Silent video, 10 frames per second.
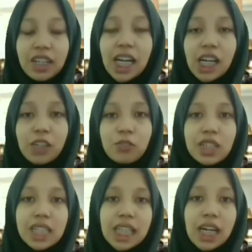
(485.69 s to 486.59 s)
And for
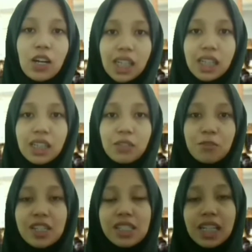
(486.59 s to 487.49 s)
the hotel
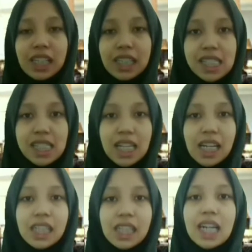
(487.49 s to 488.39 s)
facilities,
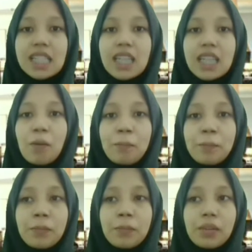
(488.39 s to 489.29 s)
there are
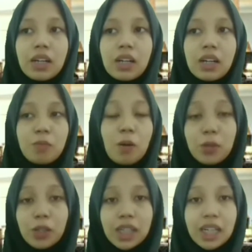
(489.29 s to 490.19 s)
some
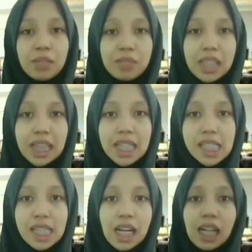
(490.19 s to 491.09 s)
popular amenities
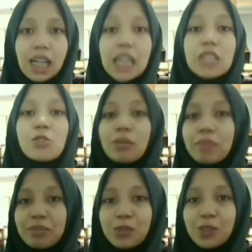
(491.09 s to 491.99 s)
like
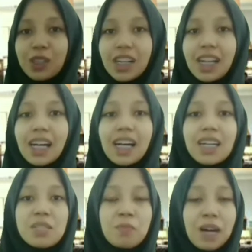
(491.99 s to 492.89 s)
swimming pool,
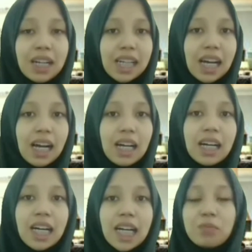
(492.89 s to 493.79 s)
spa area,
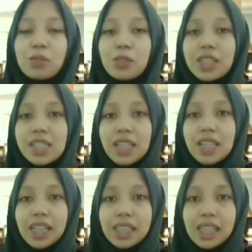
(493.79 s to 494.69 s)
and beauty
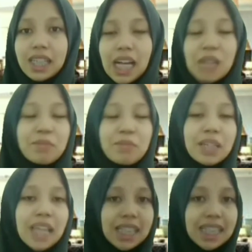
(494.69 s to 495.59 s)
center, and many
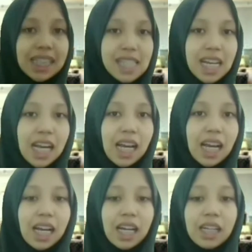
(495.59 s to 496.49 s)
others.
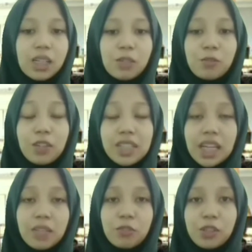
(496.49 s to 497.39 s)
And for the
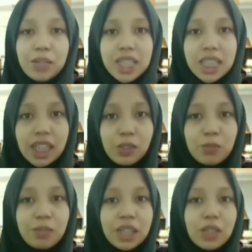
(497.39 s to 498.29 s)
information, you
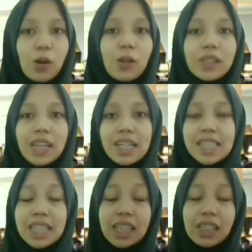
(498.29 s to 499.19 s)
may contact
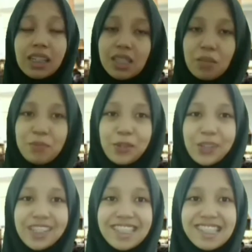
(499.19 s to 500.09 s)
the
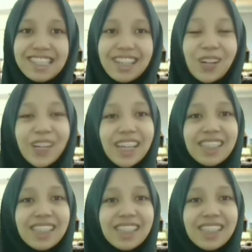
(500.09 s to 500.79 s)
receptionist. Okay?